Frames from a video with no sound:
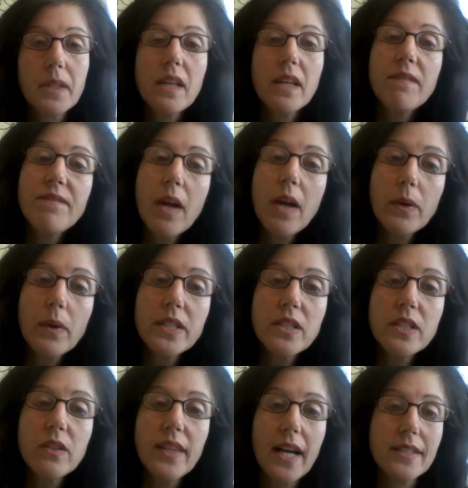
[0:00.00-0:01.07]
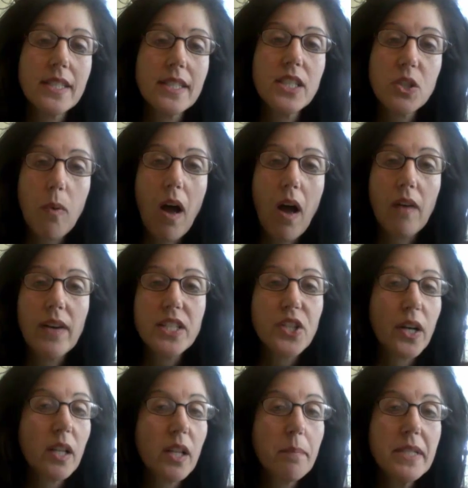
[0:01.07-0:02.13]
In February two thousand twelve, I
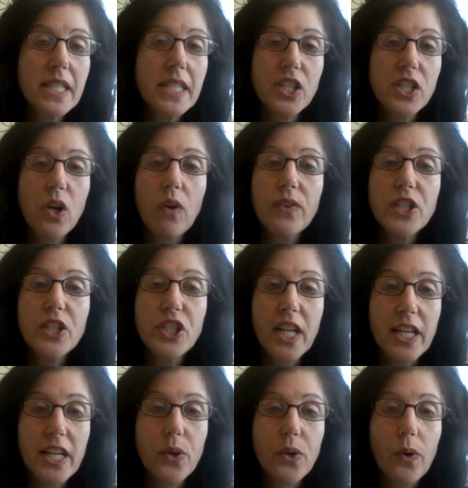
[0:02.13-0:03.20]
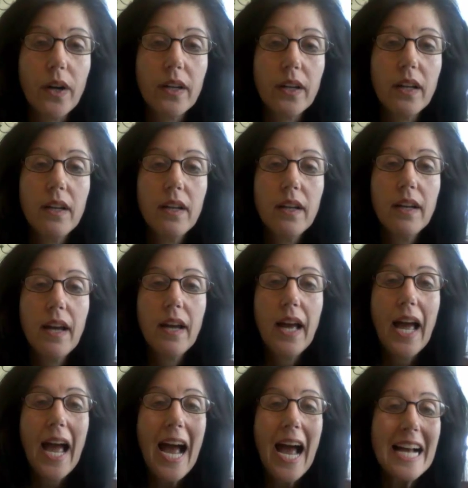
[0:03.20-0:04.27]
started a petition over at Change dot org
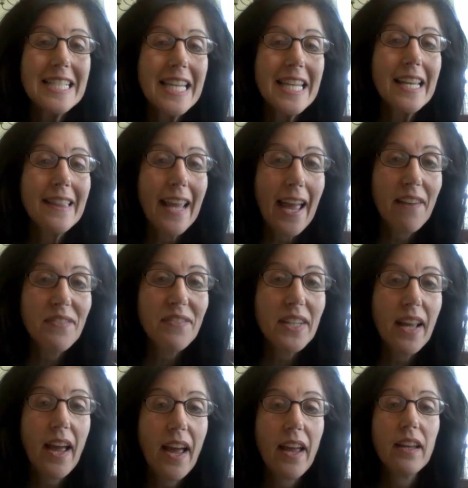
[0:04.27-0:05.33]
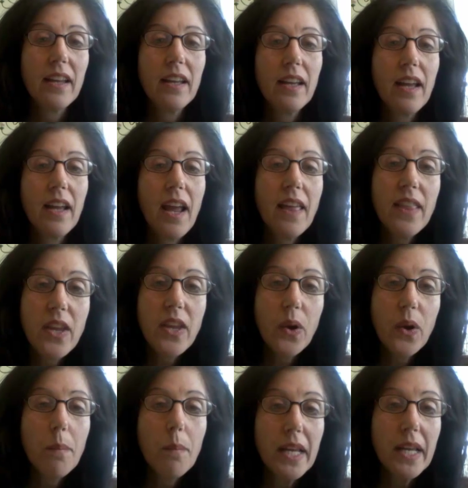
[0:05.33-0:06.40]
asking the F D A and the
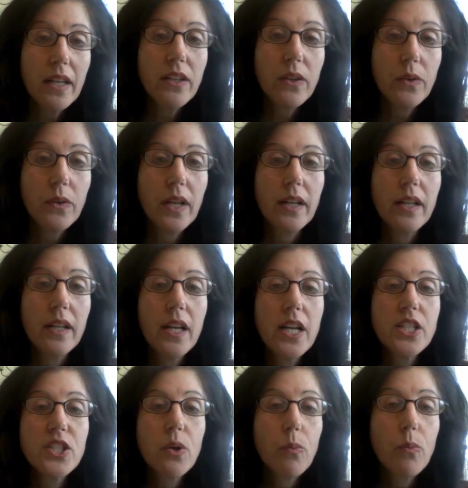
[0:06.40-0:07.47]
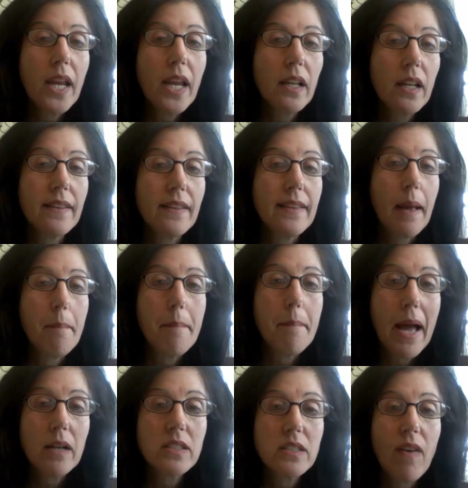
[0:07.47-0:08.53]
European Union to regulate the
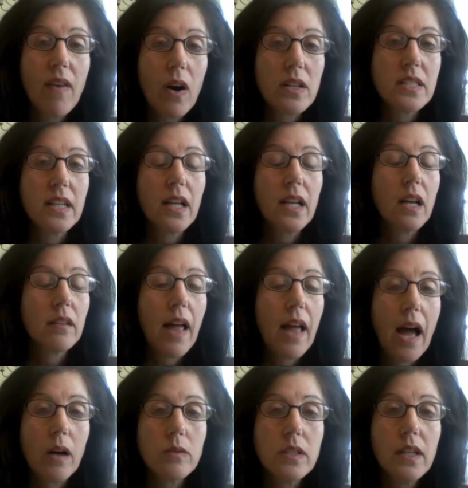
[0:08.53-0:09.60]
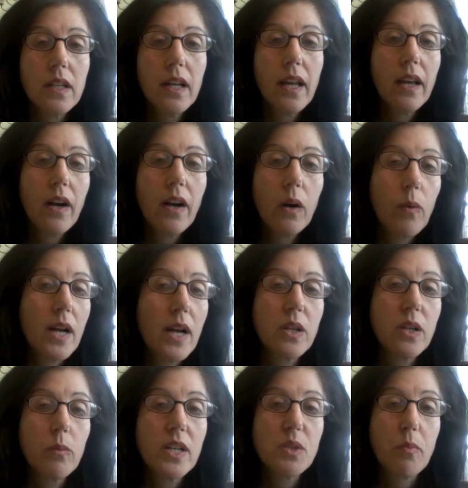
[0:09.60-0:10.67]
amount of arsenic allowed in our
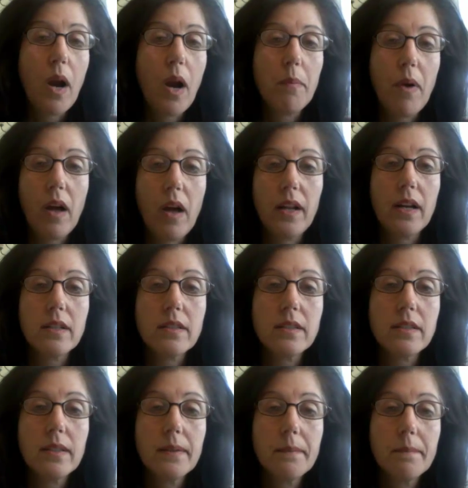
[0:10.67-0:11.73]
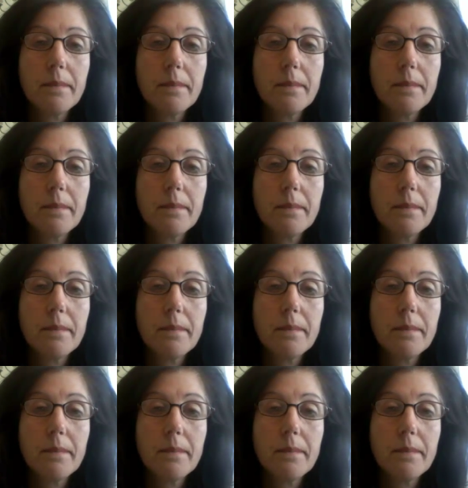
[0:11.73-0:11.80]
rice and rice byproducts.